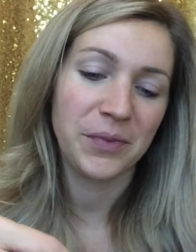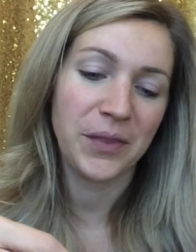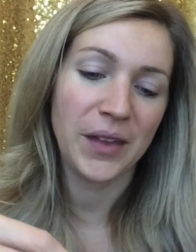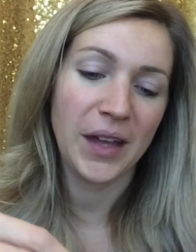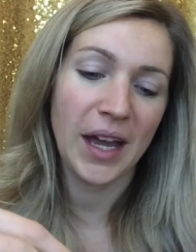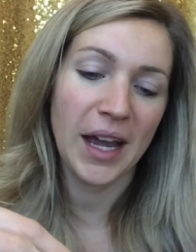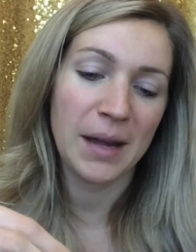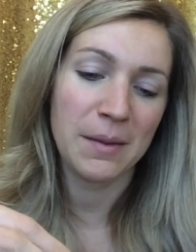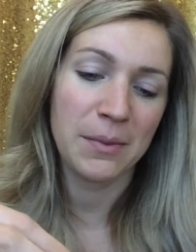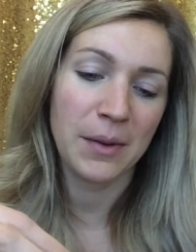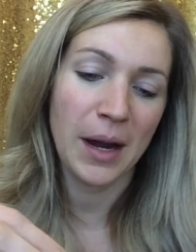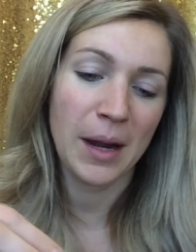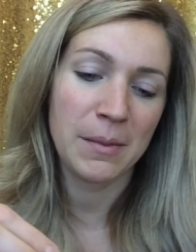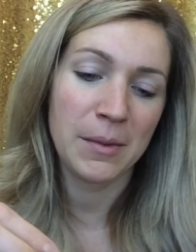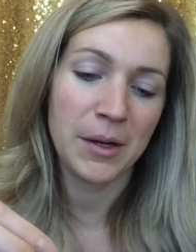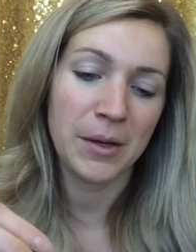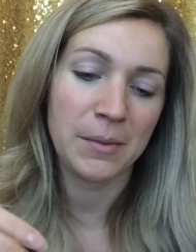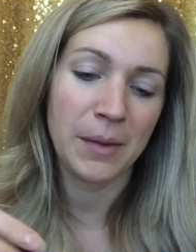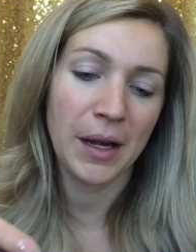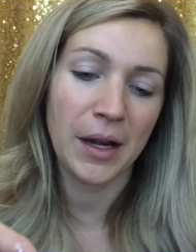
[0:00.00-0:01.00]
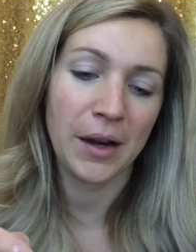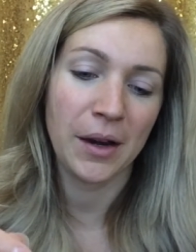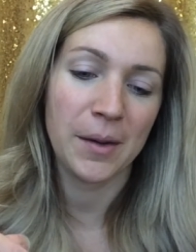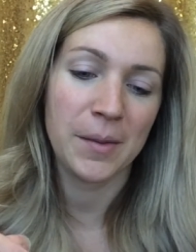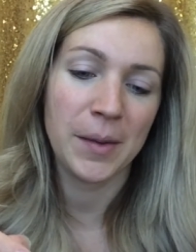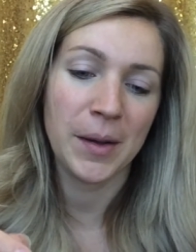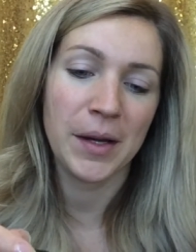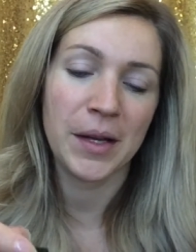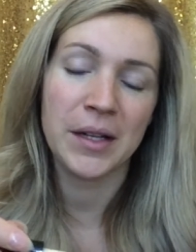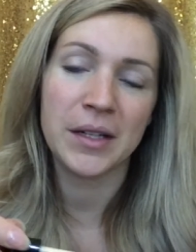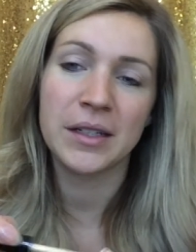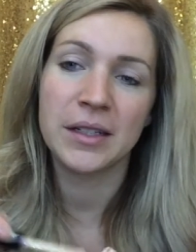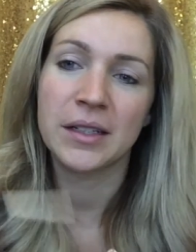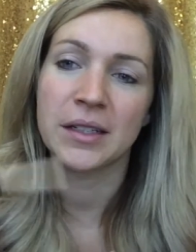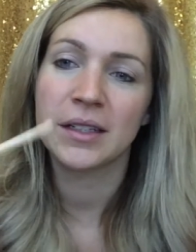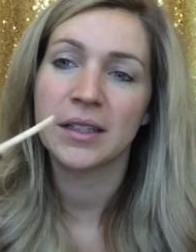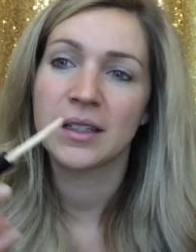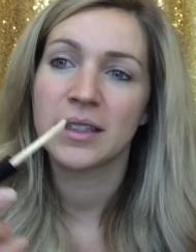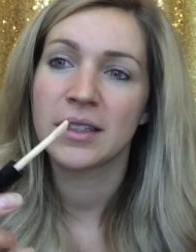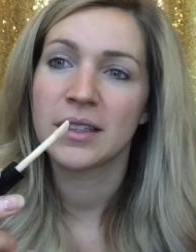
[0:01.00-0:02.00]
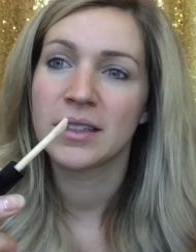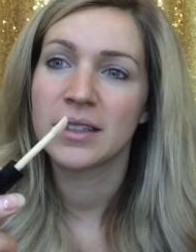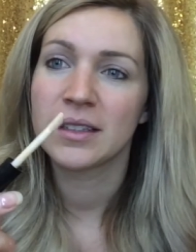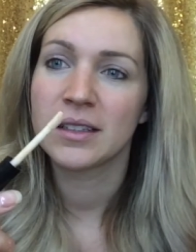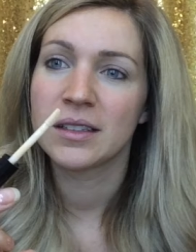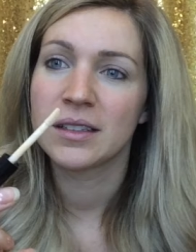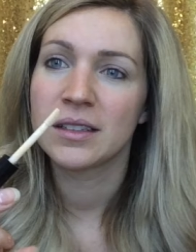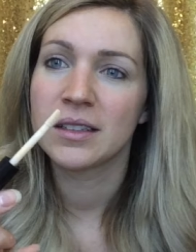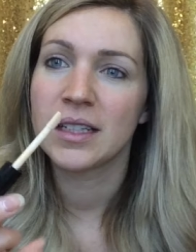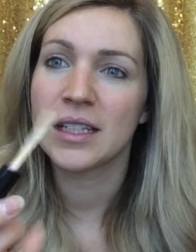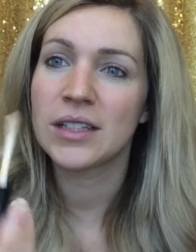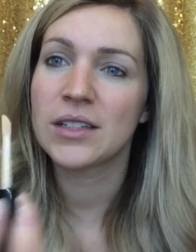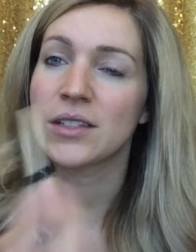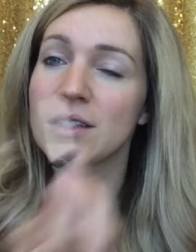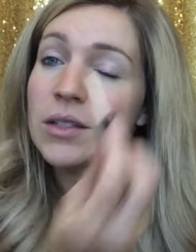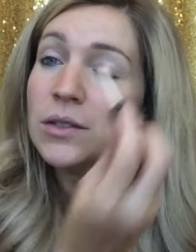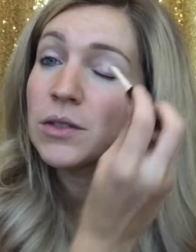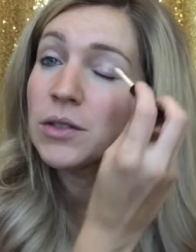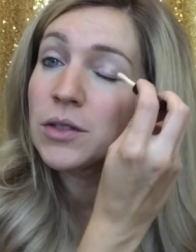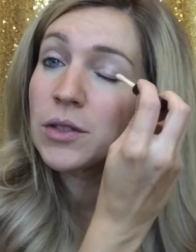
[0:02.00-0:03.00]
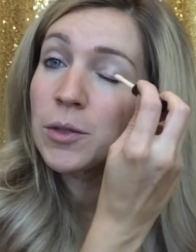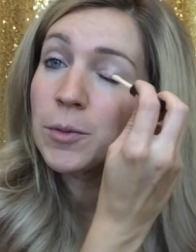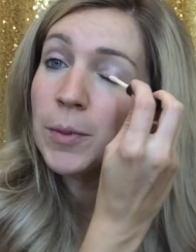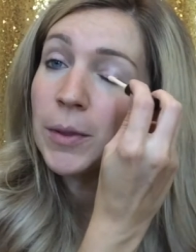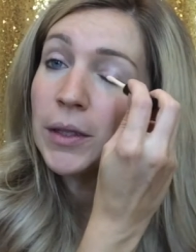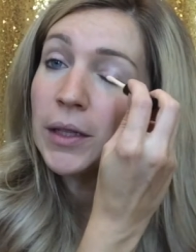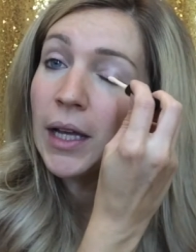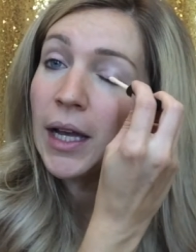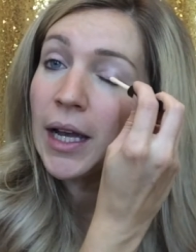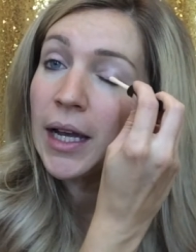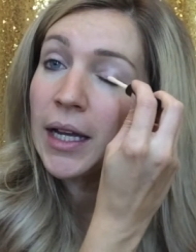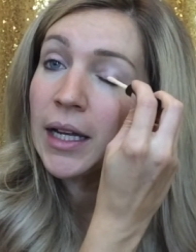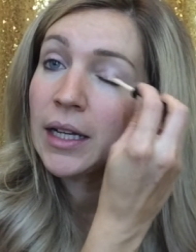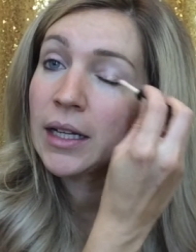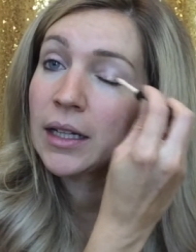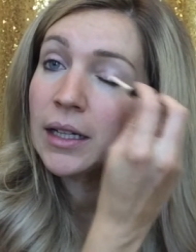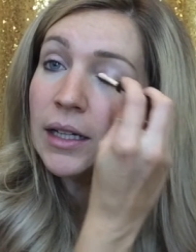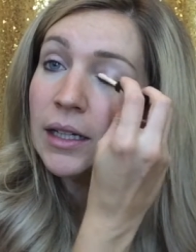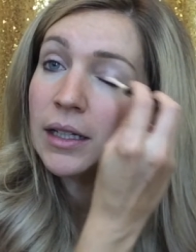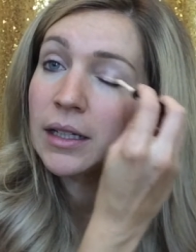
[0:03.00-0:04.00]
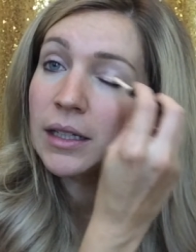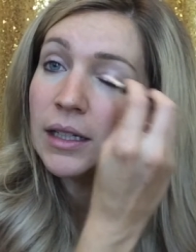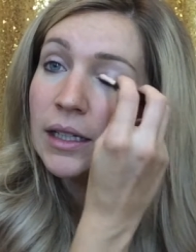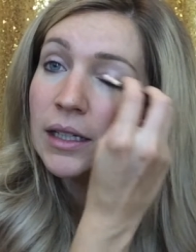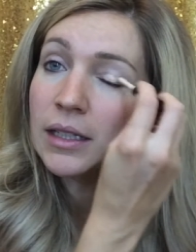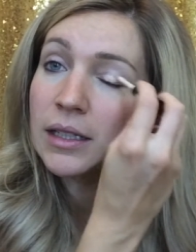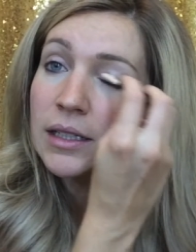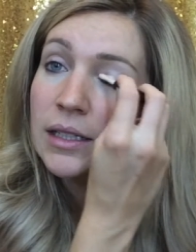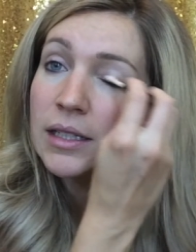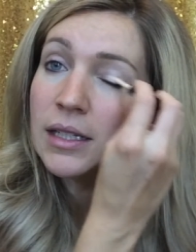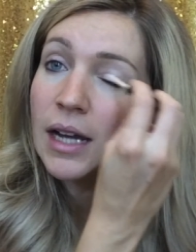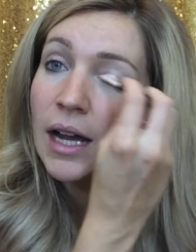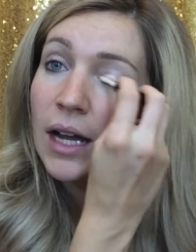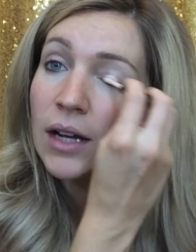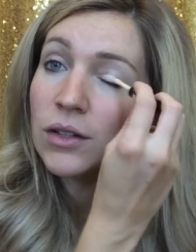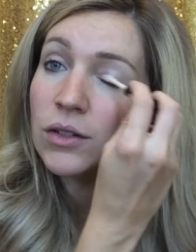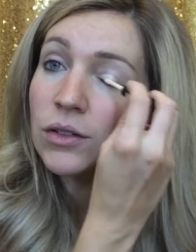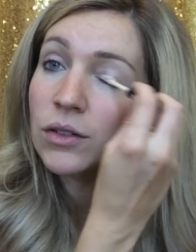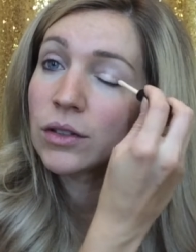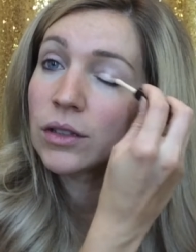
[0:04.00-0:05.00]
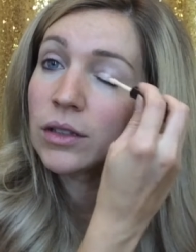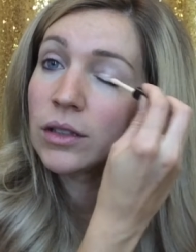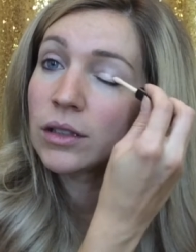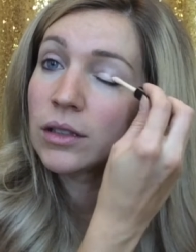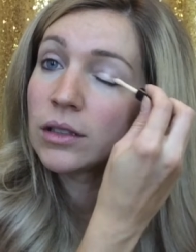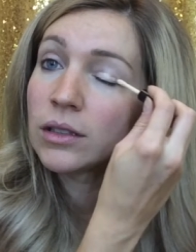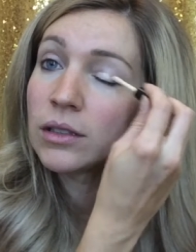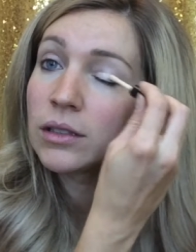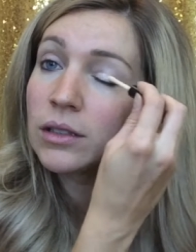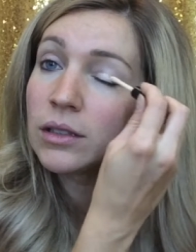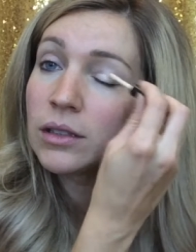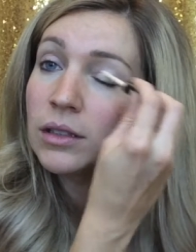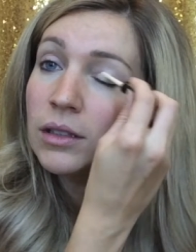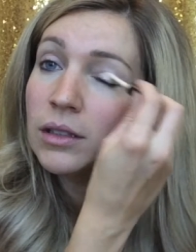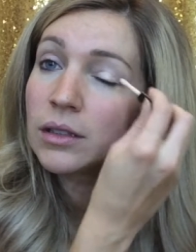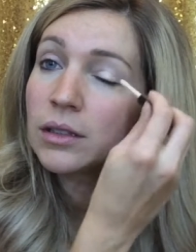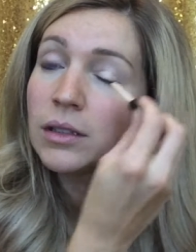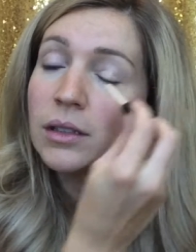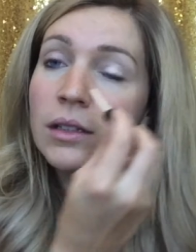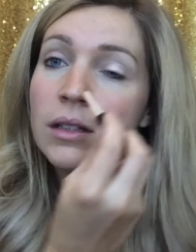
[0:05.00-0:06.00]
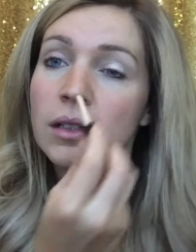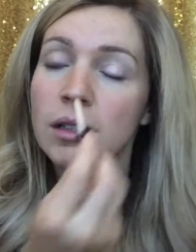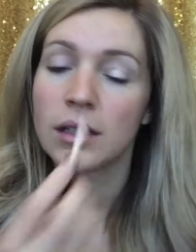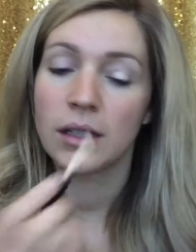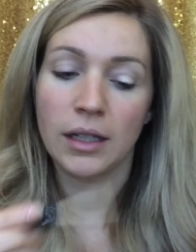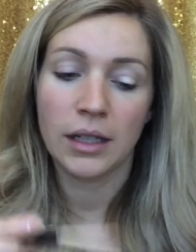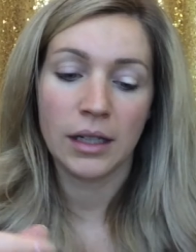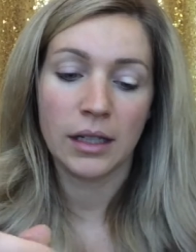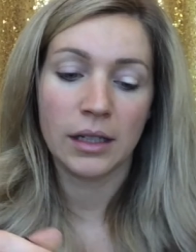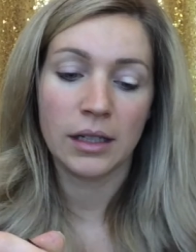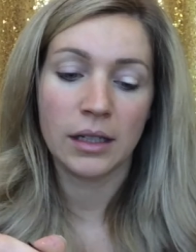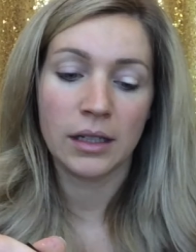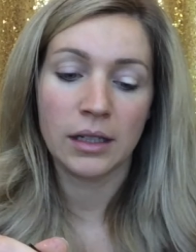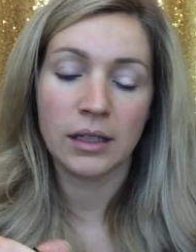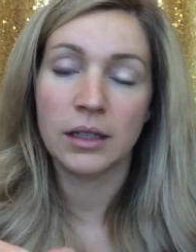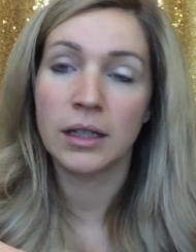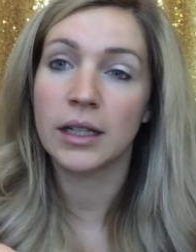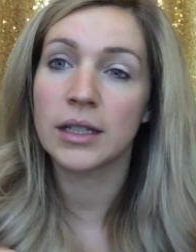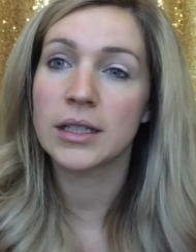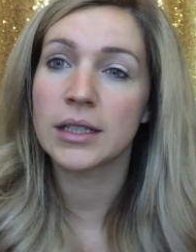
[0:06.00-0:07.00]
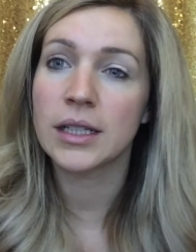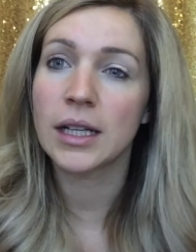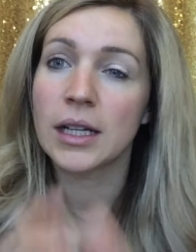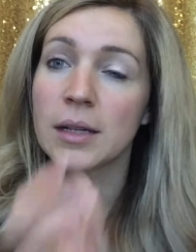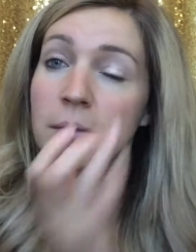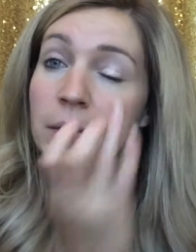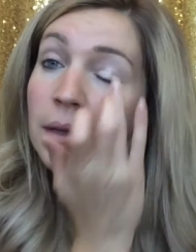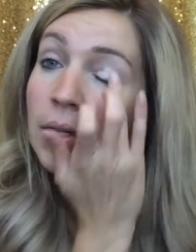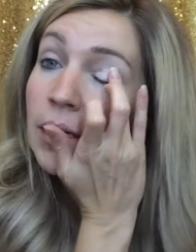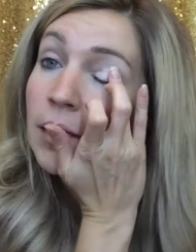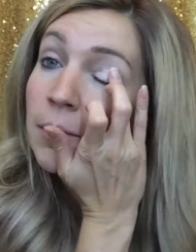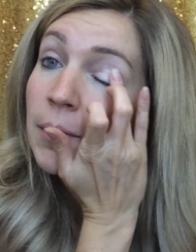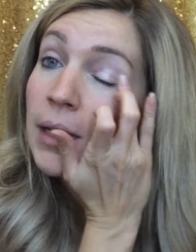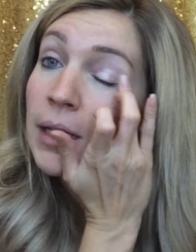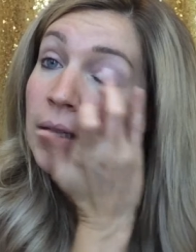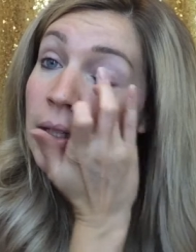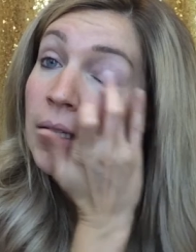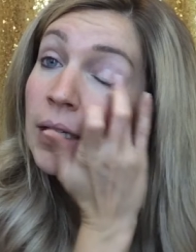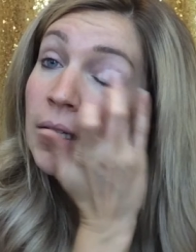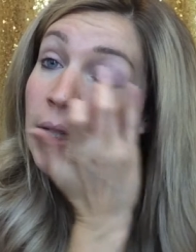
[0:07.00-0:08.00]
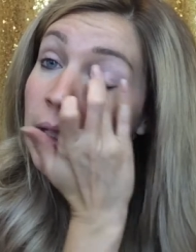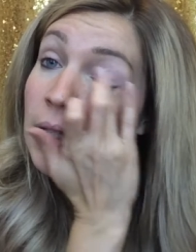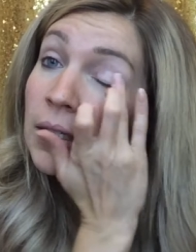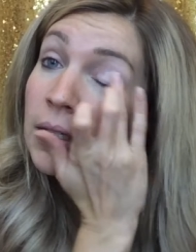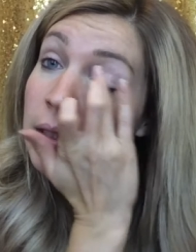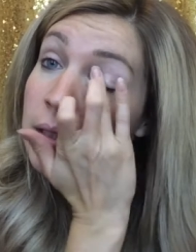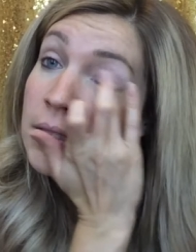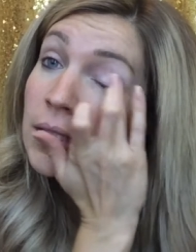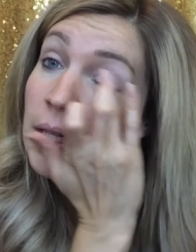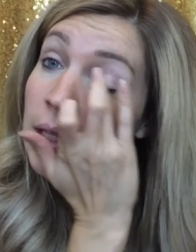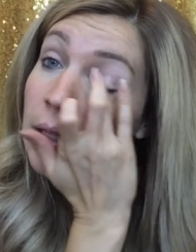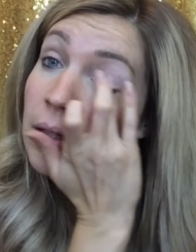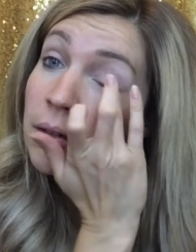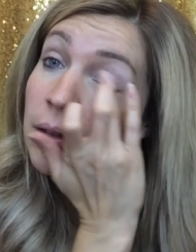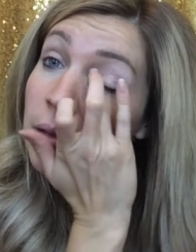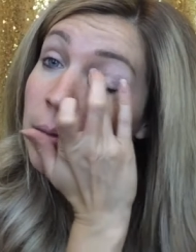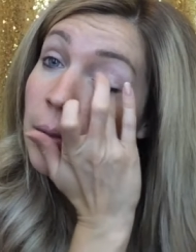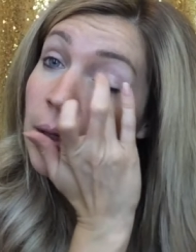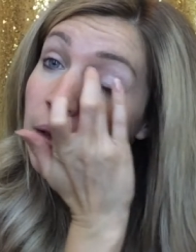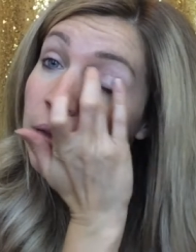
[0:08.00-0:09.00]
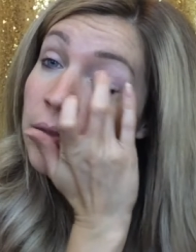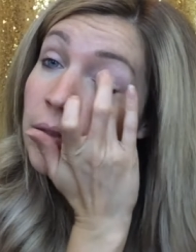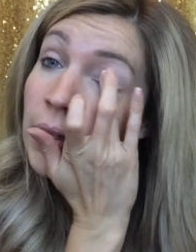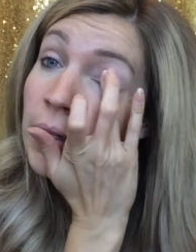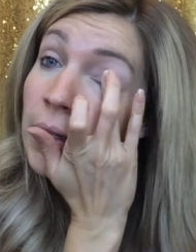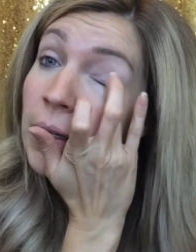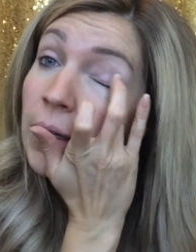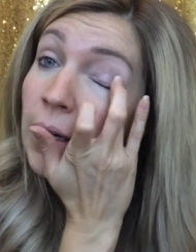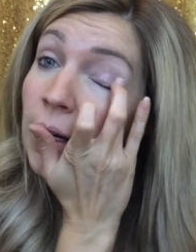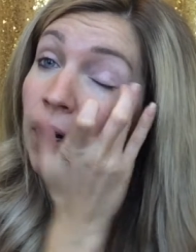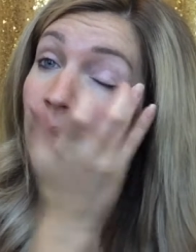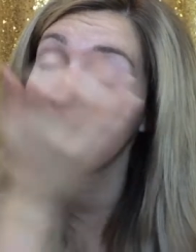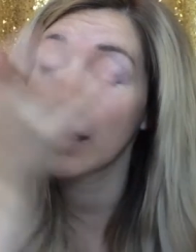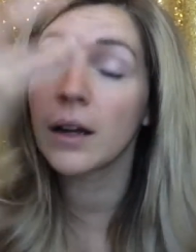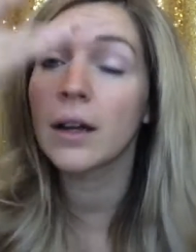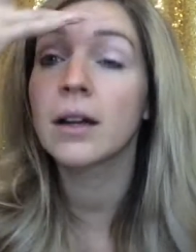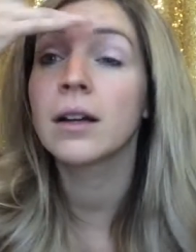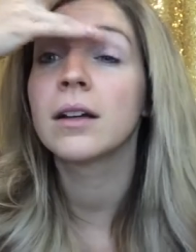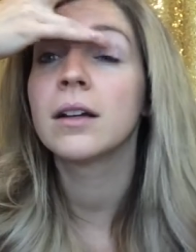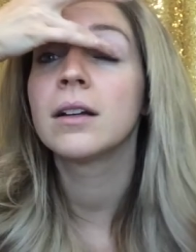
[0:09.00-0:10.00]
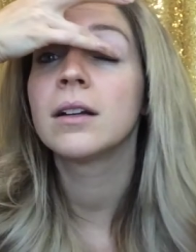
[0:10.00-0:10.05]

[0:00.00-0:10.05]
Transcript: the eye primer by Arbonne. It's just super light and it's natural. And I just kind of put it on my lid and take it with my finger